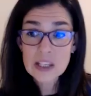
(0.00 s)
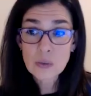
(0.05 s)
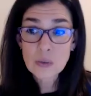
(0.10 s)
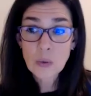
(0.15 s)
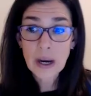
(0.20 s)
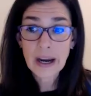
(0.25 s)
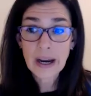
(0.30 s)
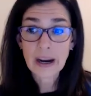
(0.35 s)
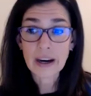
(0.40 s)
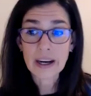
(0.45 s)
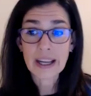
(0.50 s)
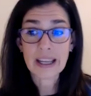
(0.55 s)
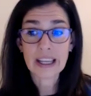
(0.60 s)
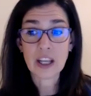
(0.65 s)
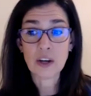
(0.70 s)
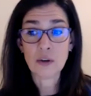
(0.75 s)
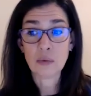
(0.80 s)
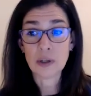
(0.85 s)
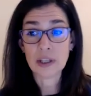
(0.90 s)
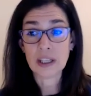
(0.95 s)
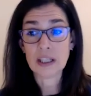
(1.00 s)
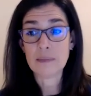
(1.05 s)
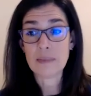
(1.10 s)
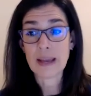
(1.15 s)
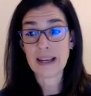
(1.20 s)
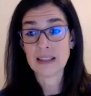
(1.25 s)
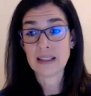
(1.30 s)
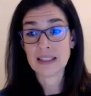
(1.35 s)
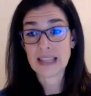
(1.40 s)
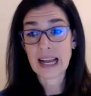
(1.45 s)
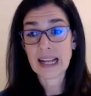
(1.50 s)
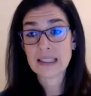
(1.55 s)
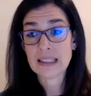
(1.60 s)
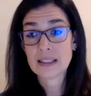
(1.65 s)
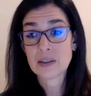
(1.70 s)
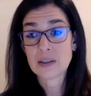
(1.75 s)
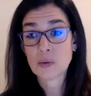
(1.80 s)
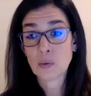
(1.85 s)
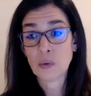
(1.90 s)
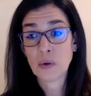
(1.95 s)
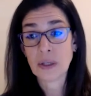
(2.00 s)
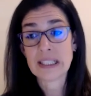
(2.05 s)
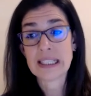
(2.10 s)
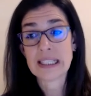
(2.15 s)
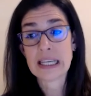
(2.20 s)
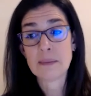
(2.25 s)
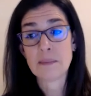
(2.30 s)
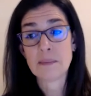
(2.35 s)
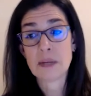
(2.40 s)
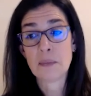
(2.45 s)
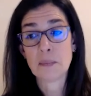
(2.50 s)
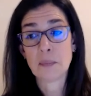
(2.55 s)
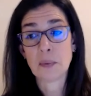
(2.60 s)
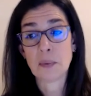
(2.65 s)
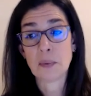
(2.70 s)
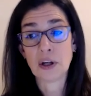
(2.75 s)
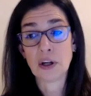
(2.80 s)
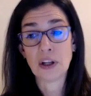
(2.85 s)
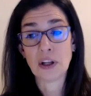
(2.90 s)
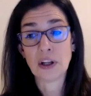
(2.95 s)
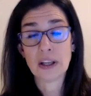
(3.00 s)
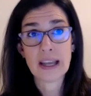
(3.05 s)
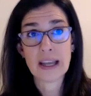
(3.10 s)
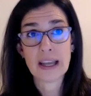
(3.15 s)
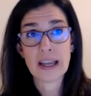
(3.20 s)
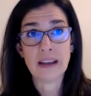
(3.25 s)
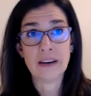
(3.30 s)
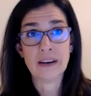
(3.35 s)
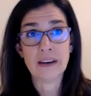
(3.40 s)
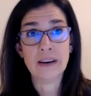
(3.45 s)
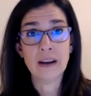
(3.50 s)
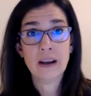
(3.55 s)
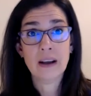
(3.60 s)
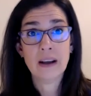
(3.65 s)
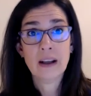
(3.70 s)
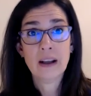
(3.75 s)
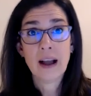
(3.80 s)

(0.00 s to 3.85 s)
where it can really make sense. We see people in